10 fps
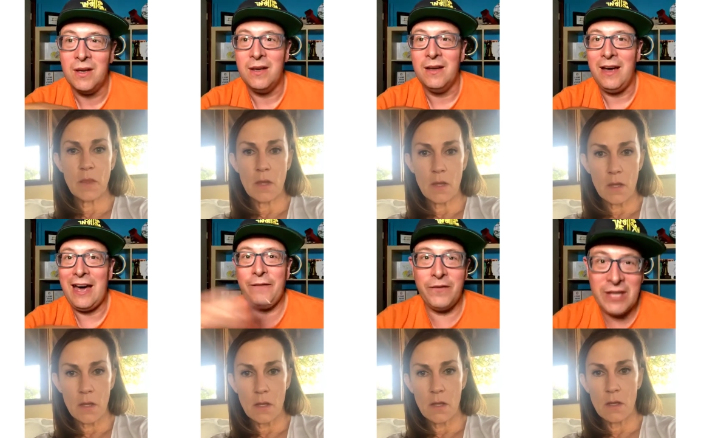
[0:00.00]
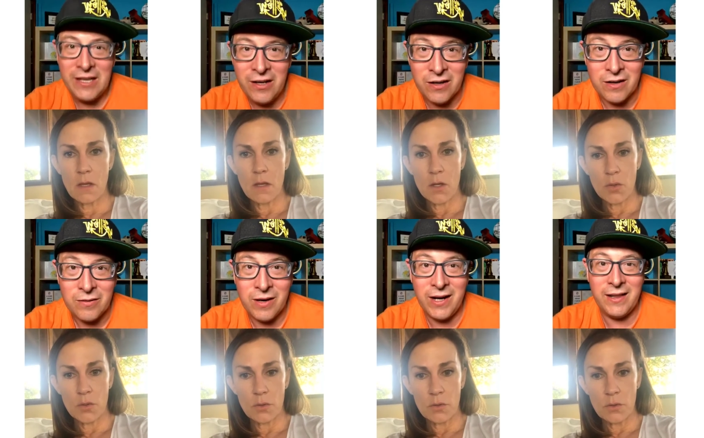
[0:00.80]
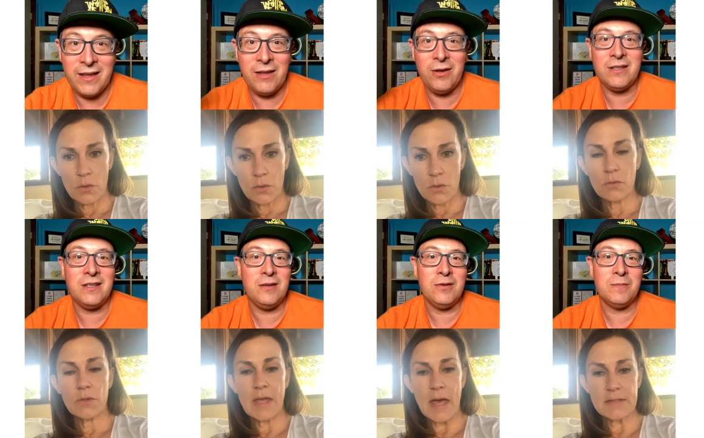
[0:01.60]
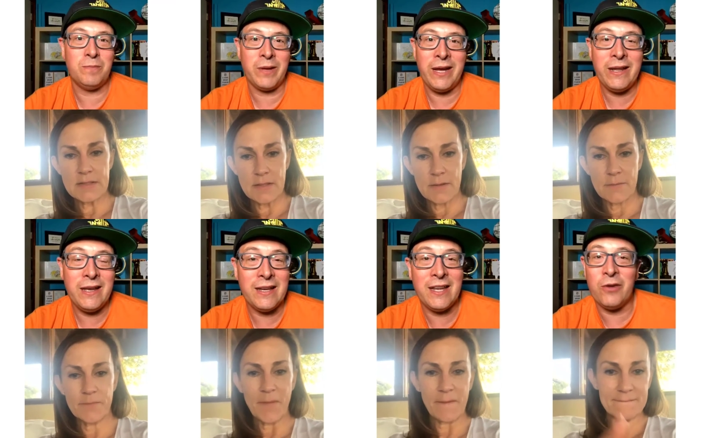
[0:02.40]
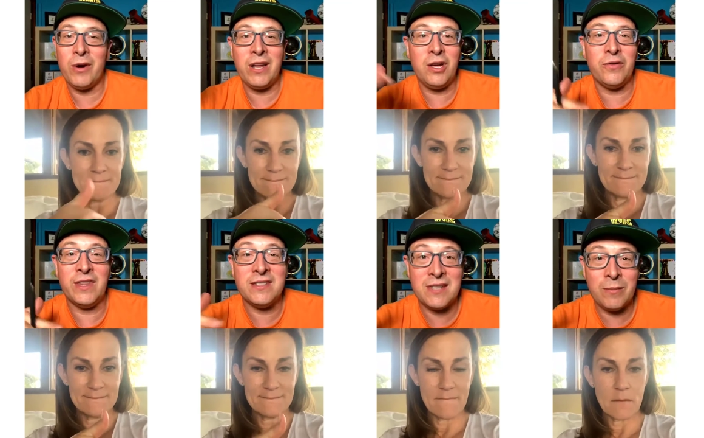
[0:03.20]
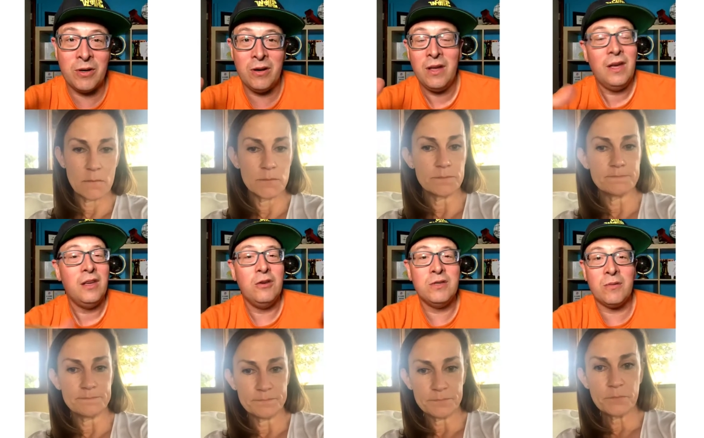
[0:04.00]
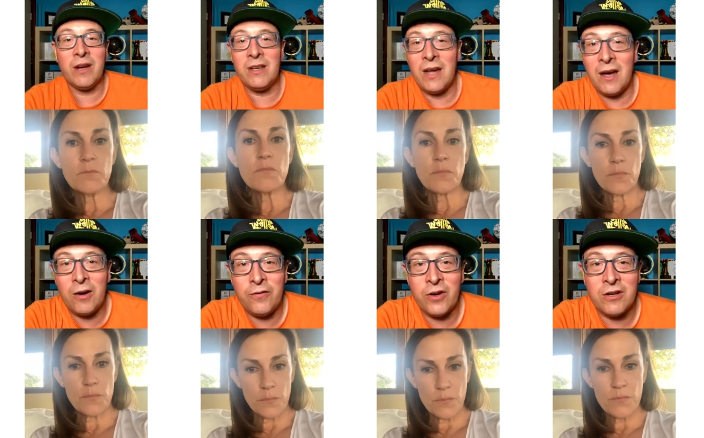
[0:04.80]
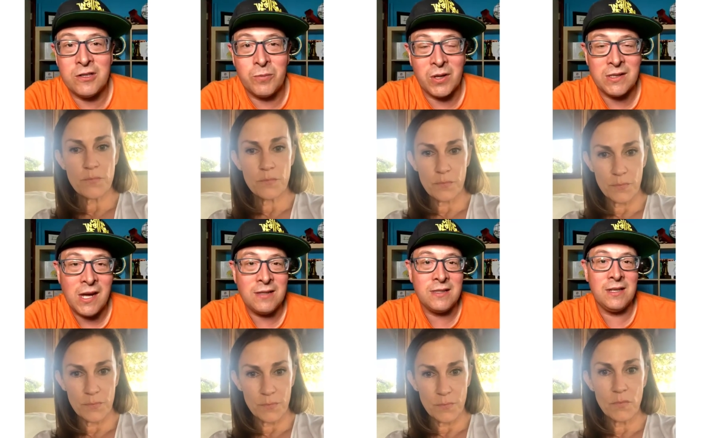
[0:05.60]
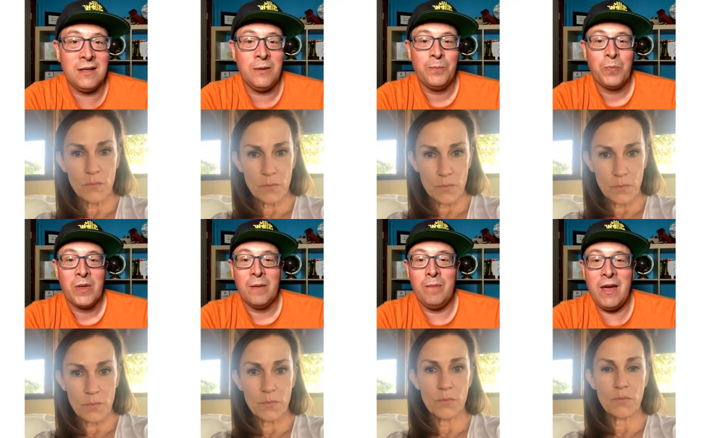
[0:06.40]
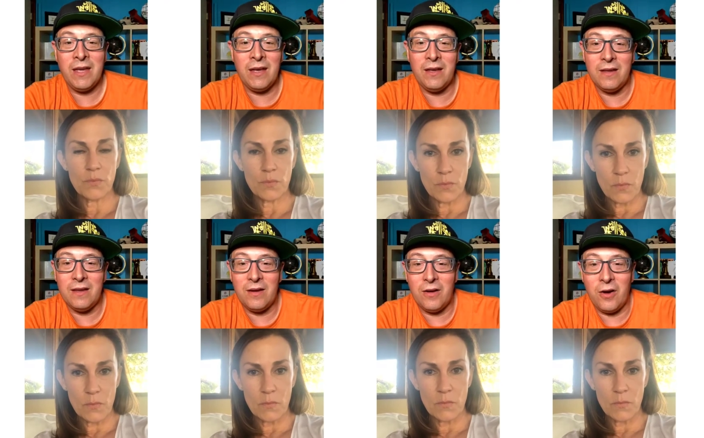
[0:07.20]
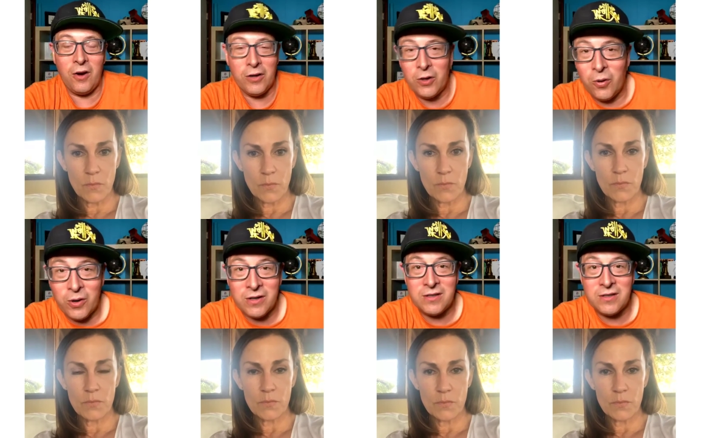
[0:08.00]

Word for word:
Speaker 1: half of a year, right? Like you get to yes. use Planet and get it ready over the summer. Use it right now for your spring testing. Make it all yours